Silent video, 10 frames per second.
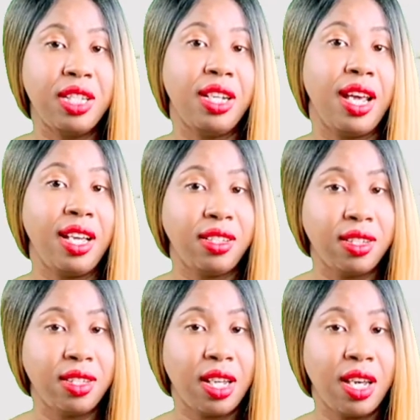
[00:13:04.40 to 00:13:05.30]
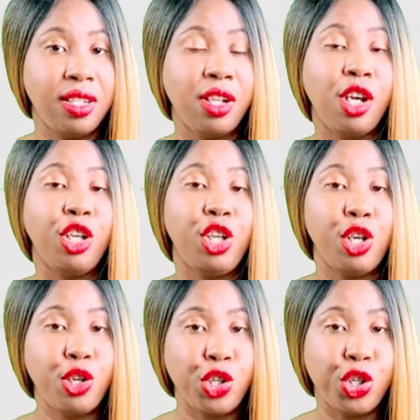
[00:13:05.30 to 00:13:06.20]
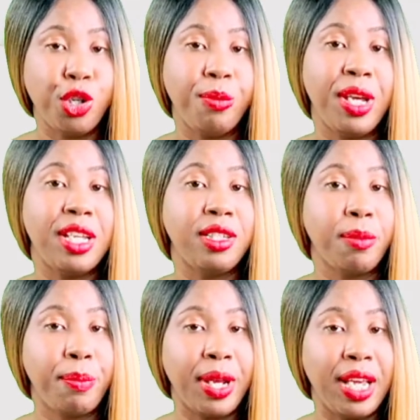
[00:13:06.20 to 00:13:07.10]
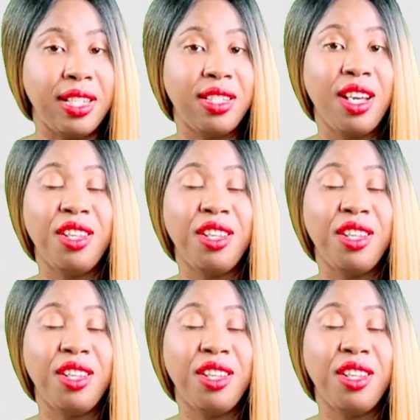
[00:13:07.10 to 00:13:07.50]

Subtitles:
and exercise, YouTube is the place